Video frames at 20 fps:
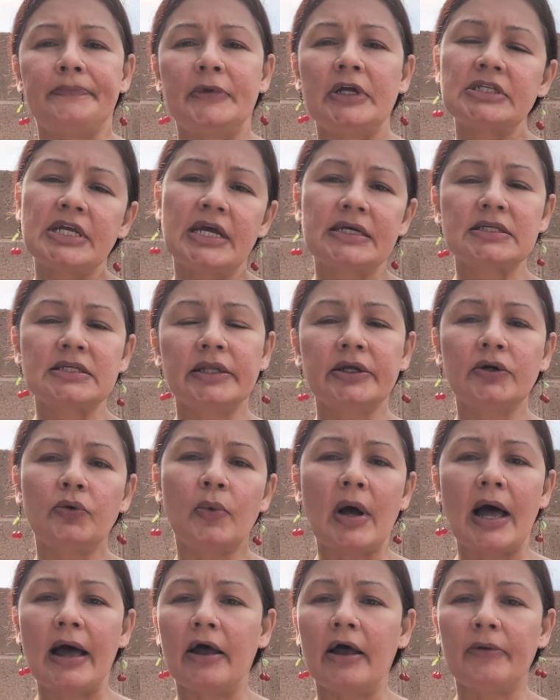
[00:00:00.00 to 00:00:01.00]
it takes a little
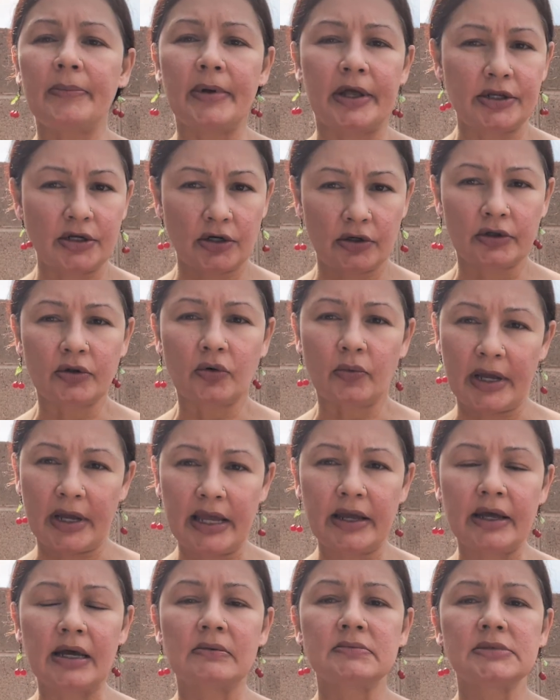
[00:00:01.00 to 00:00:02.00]
while, but the
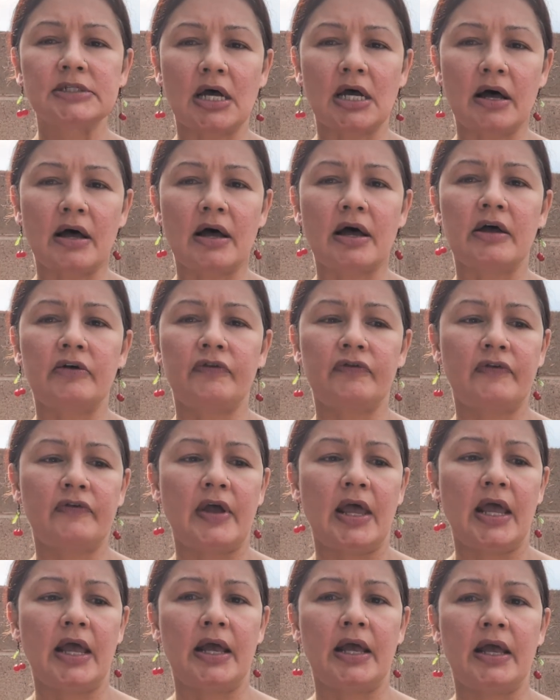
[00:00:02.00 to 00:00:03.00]
weight comes off,
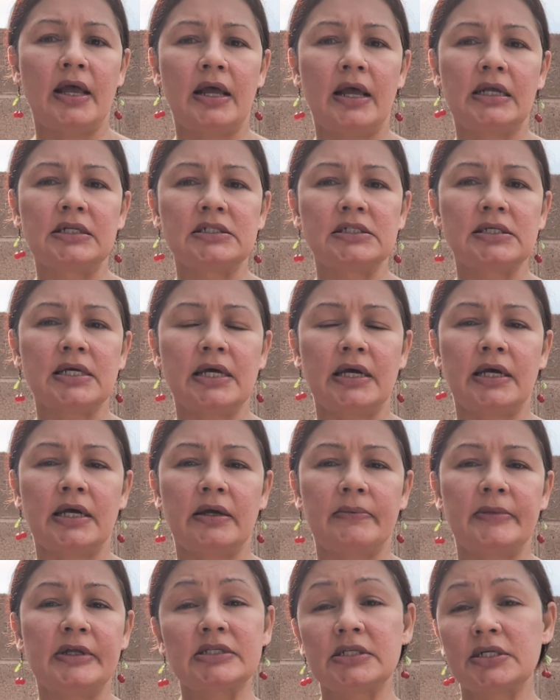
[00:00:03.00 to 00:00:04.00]
and
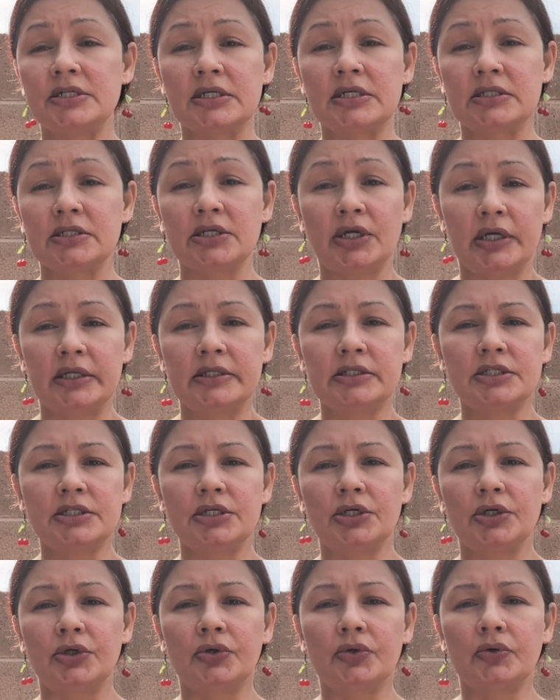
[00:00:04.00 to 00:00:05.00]
it's just good
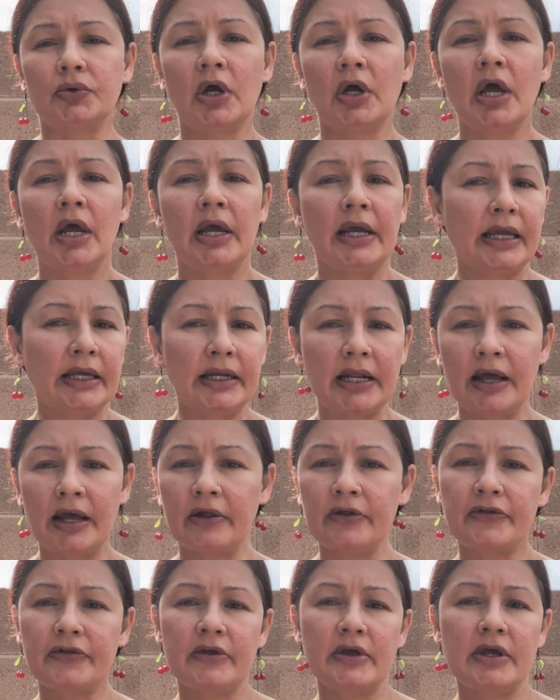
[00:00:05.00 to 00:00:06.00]
to eat
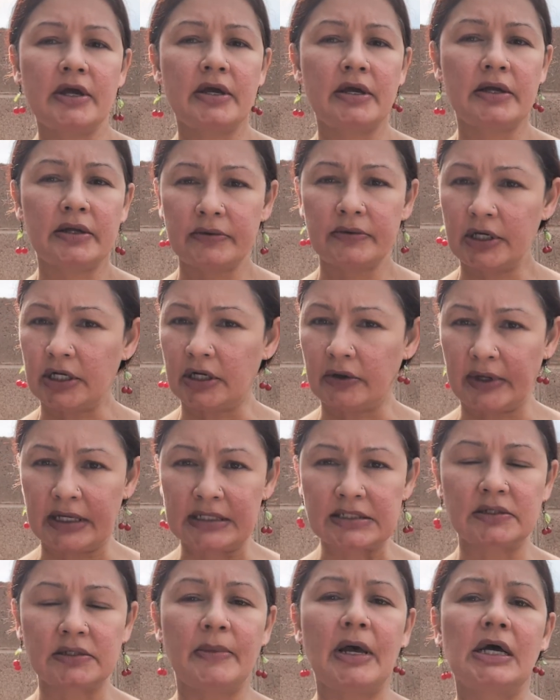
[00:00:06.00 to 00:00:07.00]
healthy. You know,
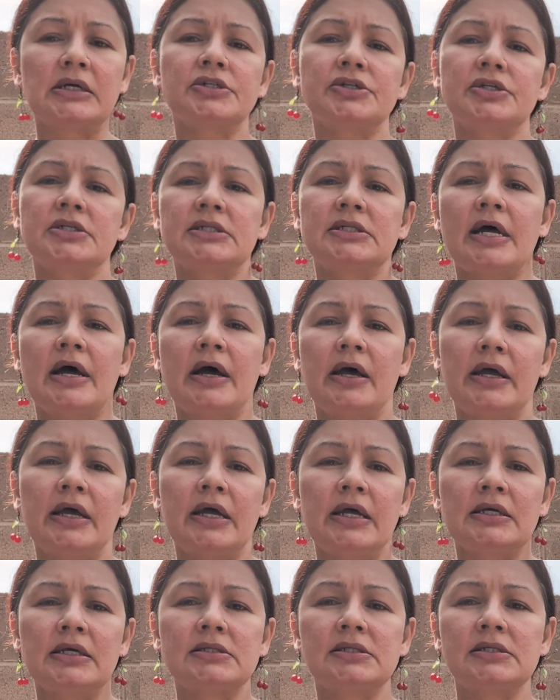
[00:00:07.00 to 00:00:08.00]
get some
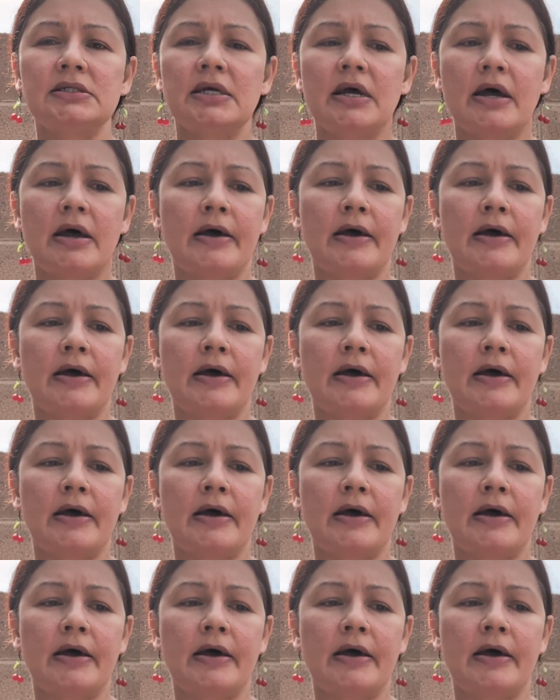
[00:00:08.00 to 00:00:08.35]
exercise.